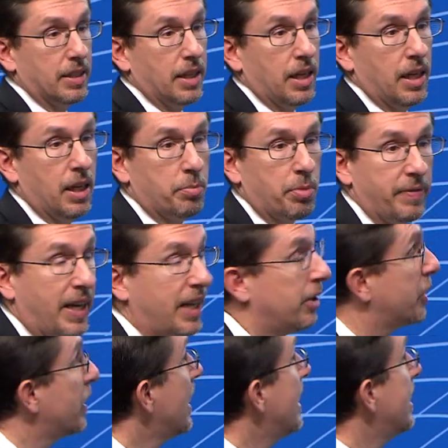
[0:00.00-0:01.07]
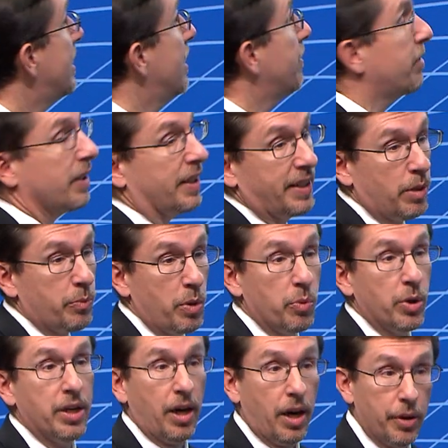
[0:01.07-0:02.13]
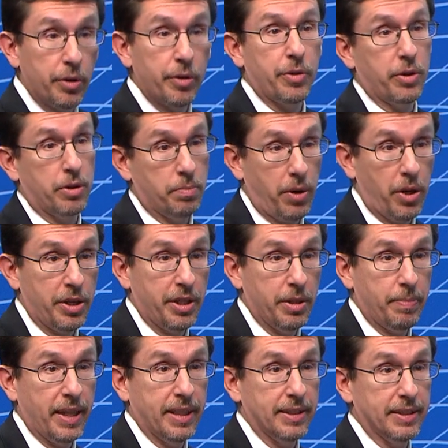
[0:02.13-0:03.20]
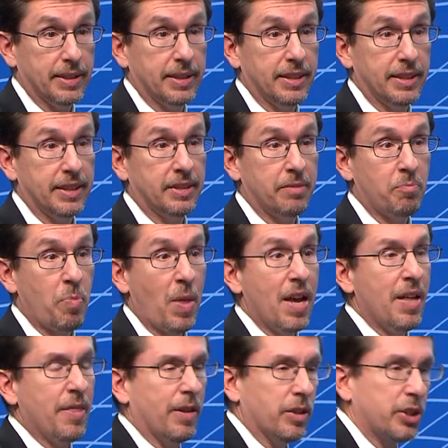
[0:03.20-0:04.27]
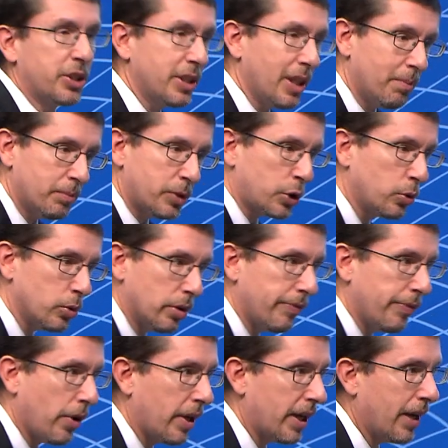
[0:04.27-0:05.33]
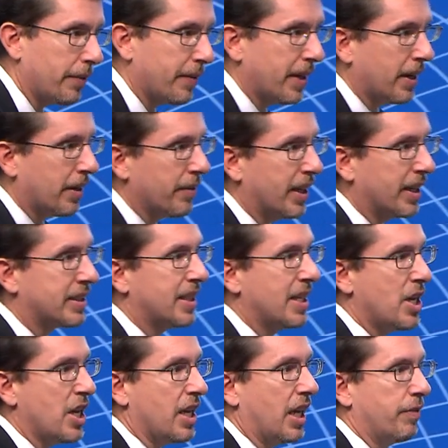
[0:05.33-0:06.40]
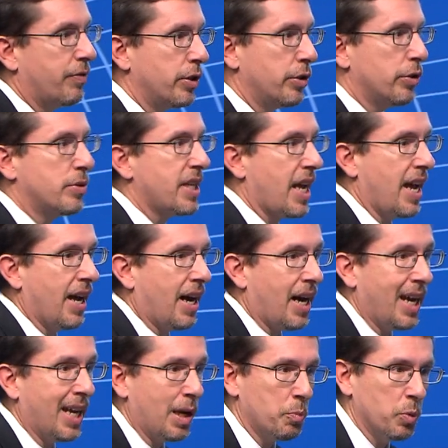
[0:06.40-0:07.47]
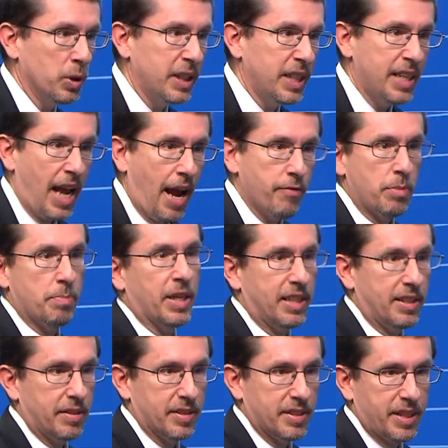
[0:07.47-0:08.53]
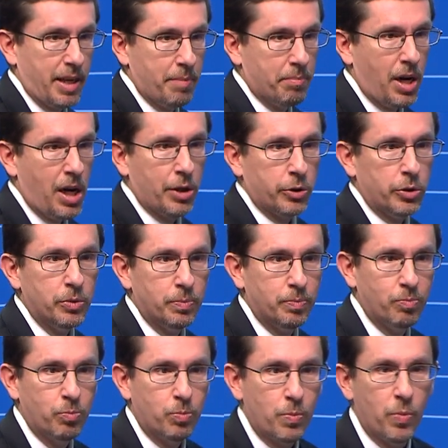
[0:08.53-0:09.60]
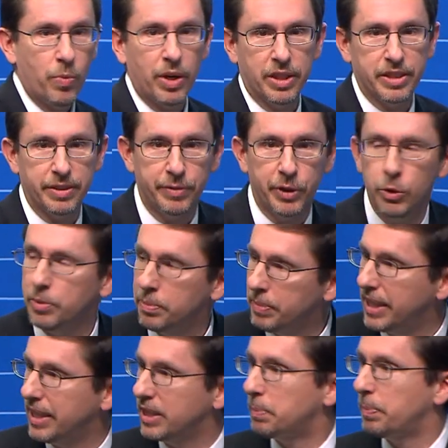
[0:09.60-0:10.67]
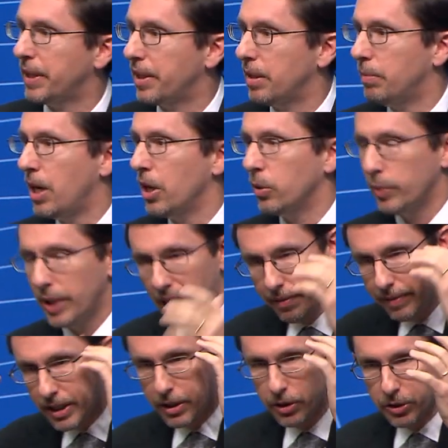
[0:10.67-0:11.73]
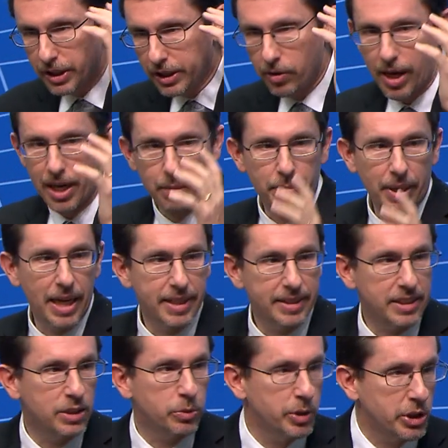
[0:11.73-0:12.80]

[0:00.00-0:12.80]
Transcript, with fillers: uh, providers differently than we would other third-party dependencies. There's some school of thought out there that if you use AI, it will lead everybody to the same model. Whereas if human beings pick the model, we have idiosyncratic biases